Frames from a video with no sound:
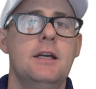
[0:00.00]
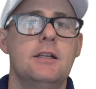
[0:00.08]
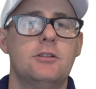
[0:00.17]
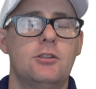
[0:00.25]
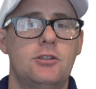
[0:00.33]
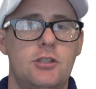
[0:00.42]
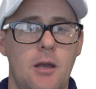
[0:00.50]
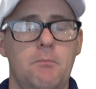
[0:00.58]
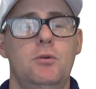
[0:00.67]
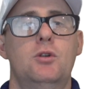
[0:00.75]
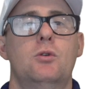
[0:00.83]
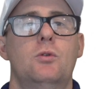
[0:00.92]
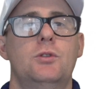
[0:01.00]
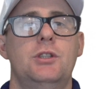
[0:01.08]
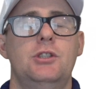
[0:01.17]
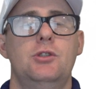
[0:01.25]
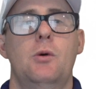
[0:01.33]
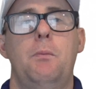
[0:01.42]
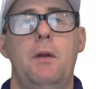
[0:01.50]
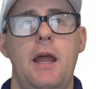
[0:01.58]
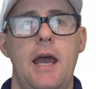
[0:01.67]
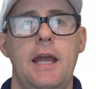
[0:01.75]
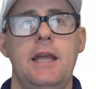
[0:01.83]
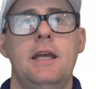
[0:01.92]
So some courses you'll
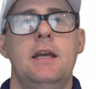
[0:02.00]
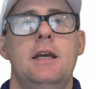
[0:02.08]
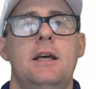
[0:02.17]
play,